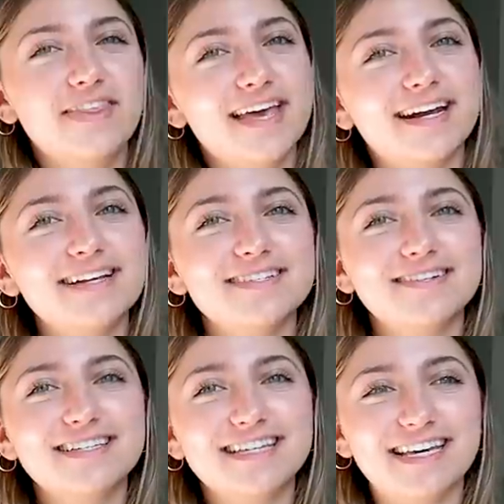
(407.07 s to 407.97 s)
Then I
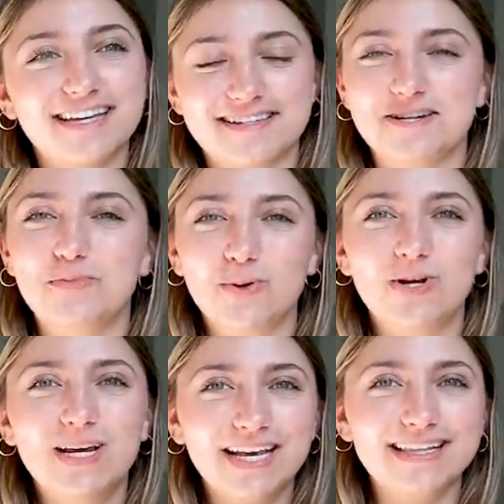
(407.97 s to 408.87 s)
started skiing and
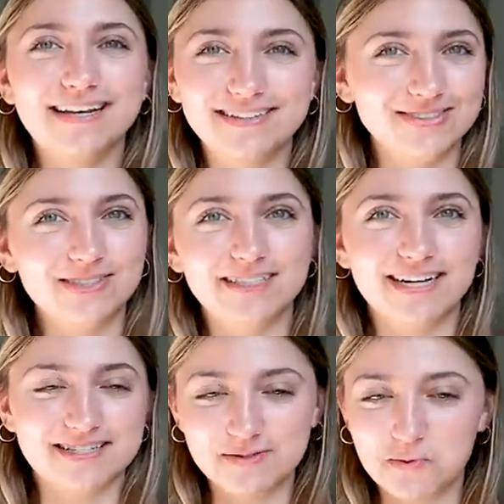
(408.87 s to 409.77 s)
snowboarding, and that literally
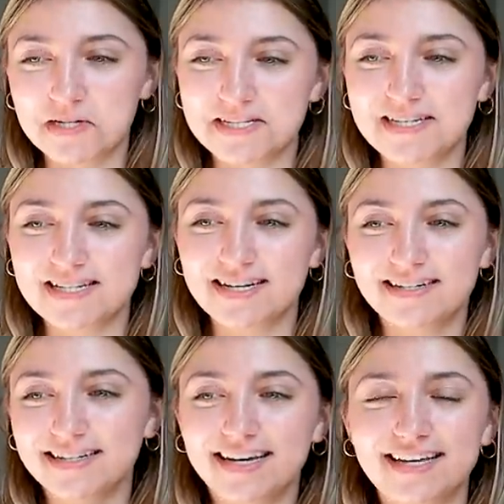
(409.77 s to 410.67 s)
lasted one
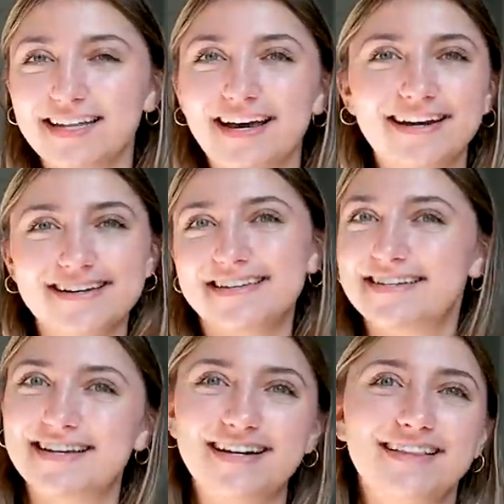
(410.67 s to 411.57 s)
season. Like, that, I just
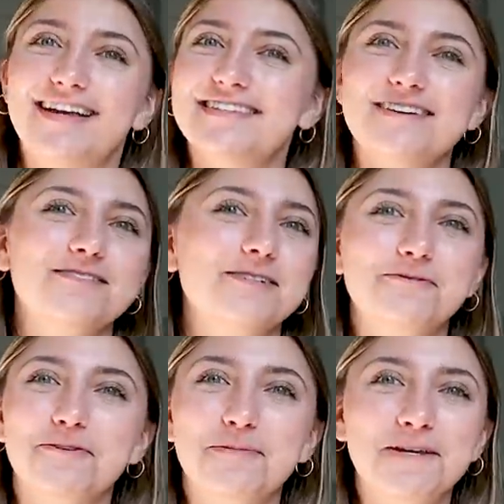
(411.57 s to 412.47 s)
decided that's not really
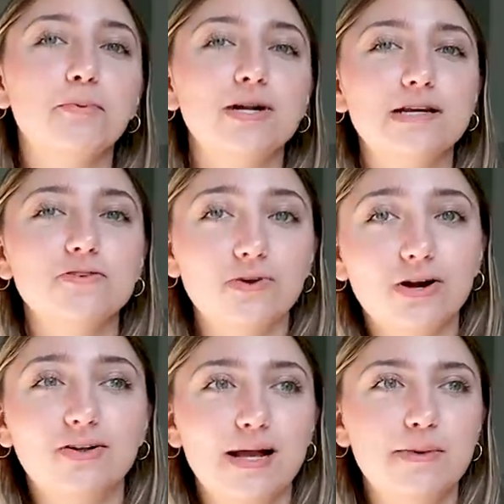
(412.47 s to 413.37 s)
for me. Got pretty into
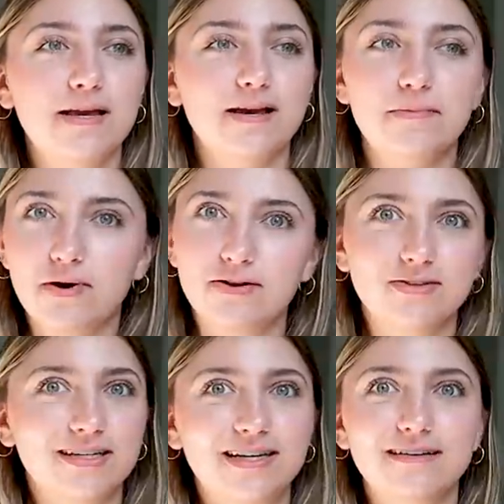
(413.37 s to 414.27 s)
rock climbing. I bought
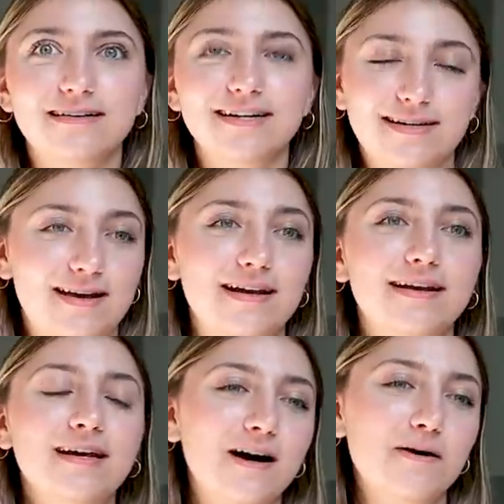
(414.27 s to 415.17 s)
all the gear again,
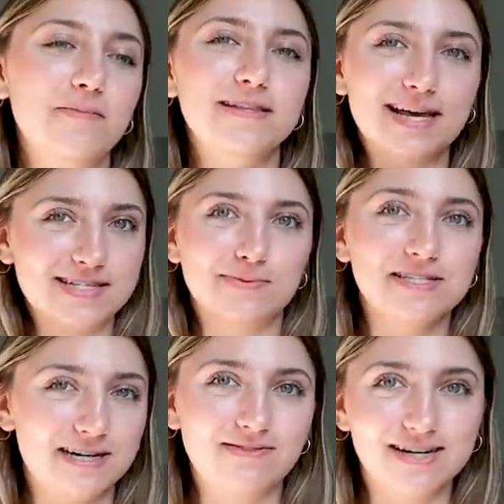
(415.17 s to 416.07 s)
um, and that's one
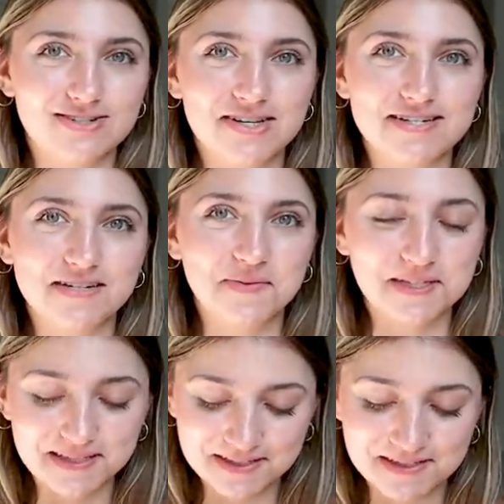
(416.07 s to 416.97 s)
that I've actually stuck
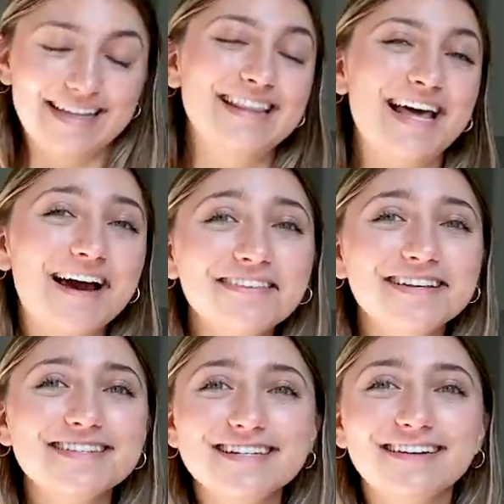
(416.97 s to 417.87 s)
with. Now
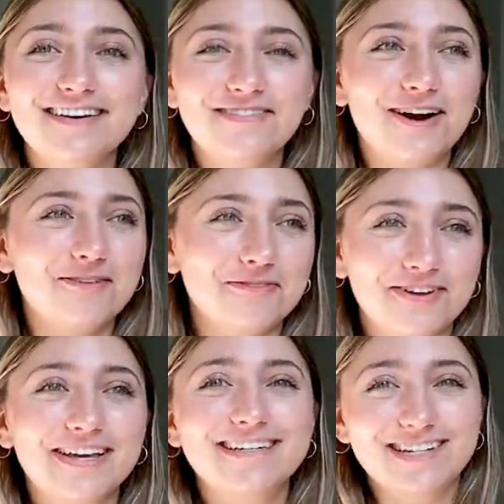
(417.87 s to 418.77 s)
this year I've gotten
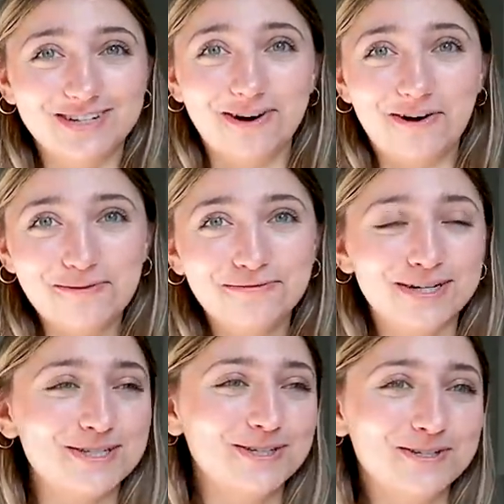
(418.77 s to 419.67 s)
really into golf.
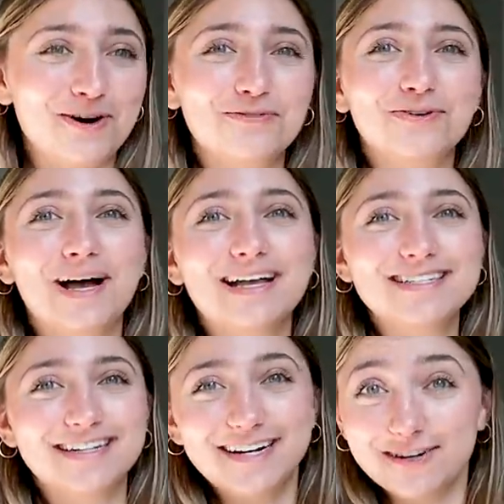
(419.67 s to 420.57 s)
I took a golf
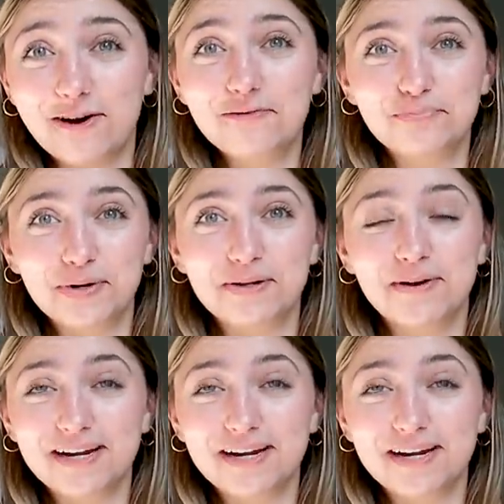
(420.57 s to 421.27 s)
class and I golf pretty